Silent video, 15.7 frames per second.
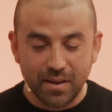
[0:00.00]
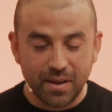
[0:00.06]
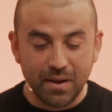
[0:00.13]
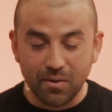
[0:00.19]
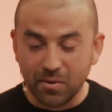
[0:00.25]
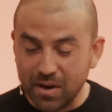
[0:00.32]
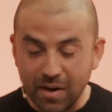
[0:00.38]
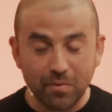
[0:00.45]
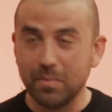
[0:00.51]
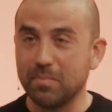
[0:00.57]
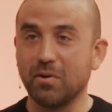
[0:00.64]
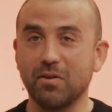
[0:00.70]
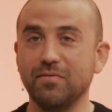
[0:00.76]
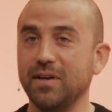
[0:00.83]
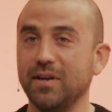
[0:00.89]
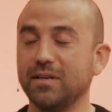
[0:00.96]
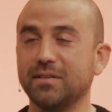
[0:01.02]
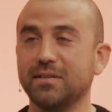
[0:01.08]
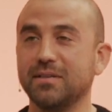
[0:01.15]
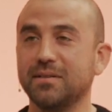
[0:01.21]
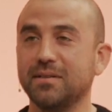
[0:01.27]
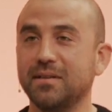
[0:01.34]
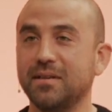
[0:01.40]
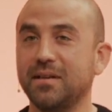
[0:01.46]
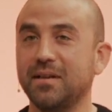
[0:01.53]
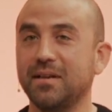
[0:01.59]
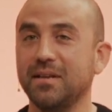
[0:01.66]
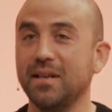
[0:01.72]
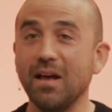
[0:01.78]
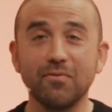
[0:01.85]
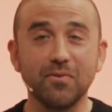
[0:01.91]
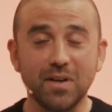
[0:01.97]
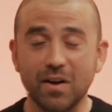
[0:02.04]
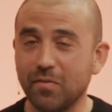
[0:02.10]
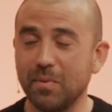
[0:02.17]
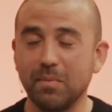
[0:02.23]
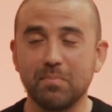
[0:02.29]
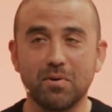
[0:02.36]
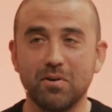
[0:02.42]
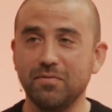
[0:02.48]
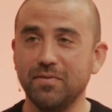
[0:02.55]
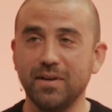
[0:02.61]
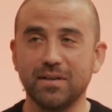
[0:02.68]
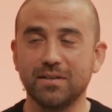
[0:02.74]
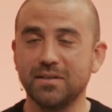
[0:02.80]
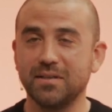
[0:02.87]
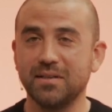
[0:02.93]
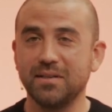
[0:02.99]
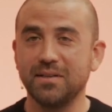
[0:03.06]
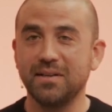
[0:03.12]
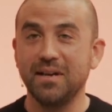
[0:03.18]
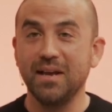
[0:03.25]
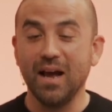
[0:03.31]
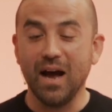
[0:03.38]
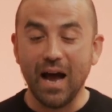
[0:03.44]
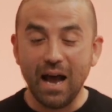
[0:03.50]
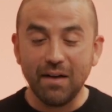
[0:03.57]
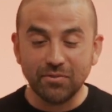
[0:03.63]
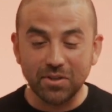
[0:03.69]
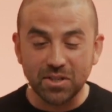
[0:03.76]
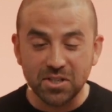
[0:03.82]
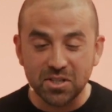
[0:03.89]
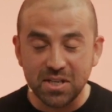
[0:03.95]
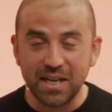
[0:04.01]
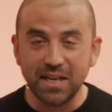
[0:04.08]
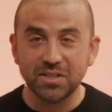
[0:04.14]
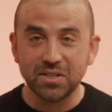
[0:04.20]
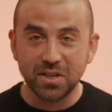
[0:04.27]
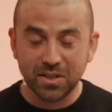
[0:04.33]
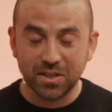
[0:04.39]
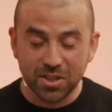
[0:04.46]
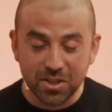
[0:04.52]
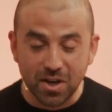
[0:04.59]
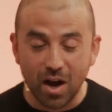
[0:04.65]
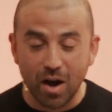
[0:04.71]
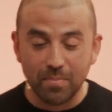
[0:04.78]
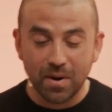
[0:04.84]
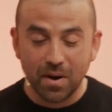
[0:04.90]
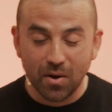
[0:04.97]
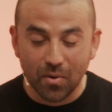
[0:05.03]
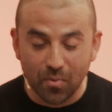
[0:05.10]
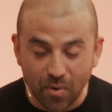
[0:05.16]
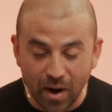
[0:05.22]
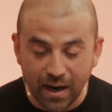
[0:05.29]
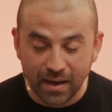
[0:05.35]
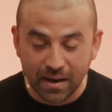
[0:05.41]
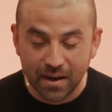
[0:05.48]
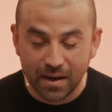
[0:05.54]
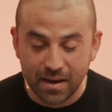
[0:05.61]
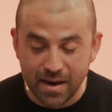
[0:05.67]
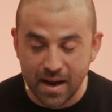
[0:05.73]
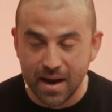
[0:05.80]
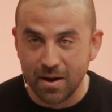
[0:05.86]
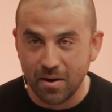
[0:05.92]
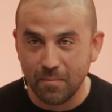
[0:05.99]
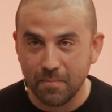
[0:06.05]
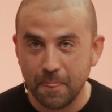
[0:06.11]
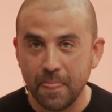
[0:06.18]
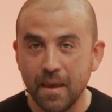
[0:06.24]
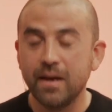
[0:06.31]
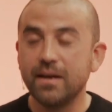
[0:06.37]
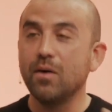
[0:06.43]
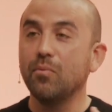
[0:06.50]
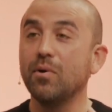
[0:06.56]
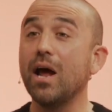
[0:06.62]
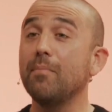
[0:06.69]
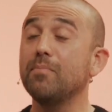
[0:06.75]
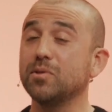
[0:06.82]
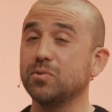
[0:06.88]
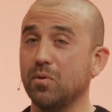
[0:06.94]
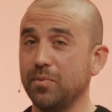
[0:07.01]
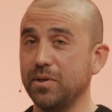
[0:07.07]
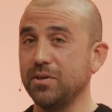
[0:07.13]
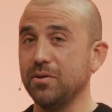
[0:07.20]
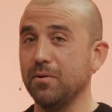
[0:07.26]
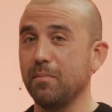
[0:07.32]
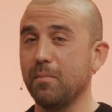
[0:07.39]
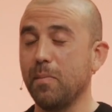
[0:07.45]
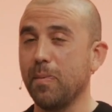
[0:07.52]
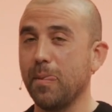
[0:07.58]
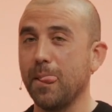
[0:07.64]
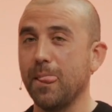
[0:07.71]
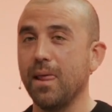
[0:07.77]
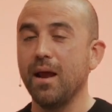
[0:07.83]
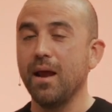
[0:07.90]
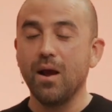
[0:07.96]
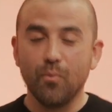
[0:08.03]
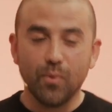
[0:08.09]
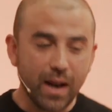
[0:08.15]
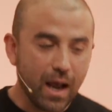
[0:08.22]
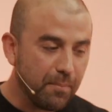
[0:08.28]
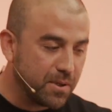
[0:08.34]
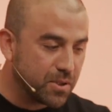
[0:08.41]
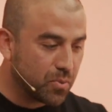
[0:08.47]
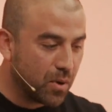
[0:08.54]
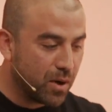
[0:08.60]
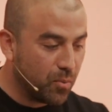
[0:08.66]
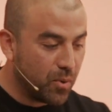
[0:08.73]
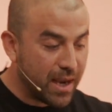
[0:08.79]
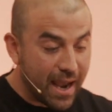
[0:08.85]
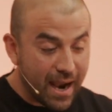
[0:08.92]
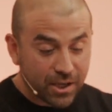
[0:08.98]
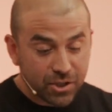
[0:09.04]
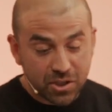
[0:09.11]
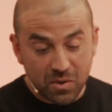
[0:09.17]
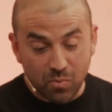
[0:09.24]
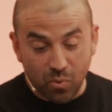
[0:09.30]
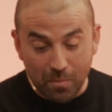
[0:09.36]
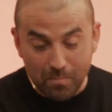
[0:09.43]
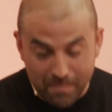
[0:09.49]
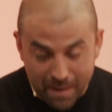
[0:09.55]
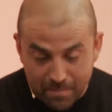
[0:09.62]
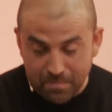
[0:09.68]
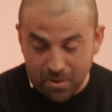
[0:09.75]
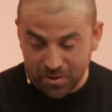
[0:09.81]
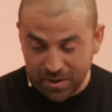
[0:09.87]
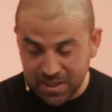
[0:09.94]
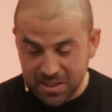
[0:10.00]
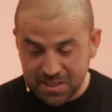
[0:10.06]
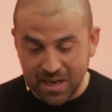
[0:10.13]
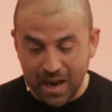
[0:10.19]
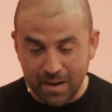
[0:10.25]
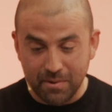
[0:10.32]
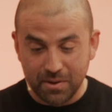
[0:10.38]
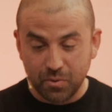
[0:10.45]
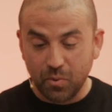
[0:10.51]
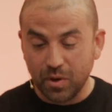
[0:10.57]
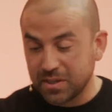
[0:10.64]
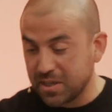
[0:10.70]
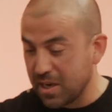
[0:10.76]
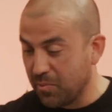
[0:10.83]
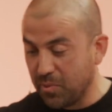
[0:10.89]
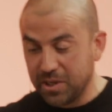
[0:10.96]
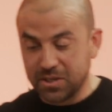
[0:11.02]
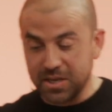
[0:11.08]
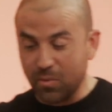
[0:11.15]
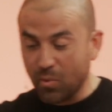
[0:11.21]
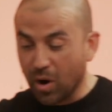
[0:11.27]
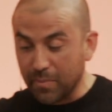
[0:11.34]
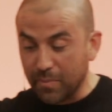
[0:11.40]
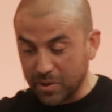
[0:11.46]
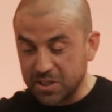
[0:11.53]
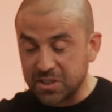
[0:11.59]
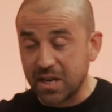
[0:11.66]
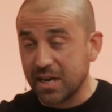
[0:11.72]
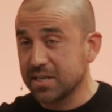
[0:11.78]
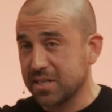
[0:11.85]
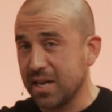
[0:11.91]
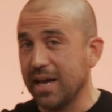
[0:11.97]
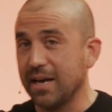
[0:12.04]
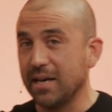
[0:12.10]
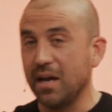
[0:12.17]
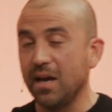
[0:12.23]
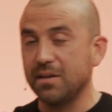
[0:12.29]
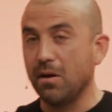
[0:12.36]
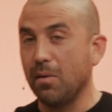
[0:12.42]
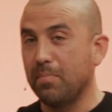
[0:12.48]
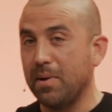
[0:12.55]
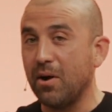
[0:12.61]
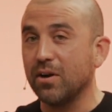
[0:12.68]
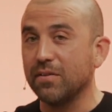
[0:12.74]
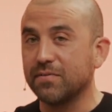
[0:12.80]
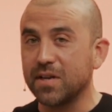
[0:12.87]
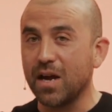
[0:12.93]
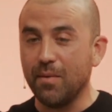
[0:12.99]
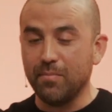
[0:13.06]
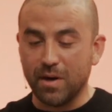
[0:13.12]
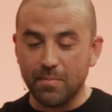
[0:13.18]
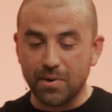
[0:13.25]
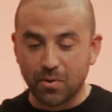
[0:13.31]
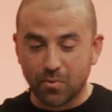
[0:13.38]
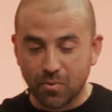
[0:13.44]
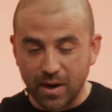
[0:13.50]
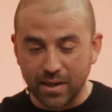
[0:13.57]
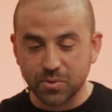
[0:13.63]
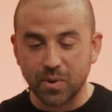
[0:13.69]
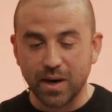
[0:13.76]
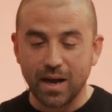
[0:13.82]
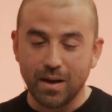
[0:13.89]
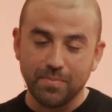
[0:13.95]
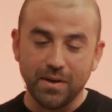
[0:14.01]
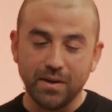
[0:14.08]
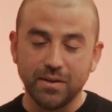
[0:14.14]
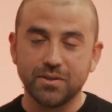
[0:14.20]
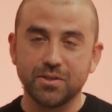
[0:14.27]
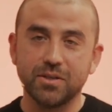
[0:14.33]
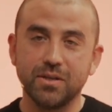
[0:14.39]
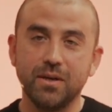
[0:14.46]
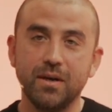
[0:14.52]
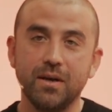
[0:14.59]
it'll never be perfect. Life will never be perfect. I have to stop right now. Now, what happens when we do? What happens when we actually remember the Sabbath? We'd say, well, I'm going to set aside a period of time and I'm going to rest. What happens?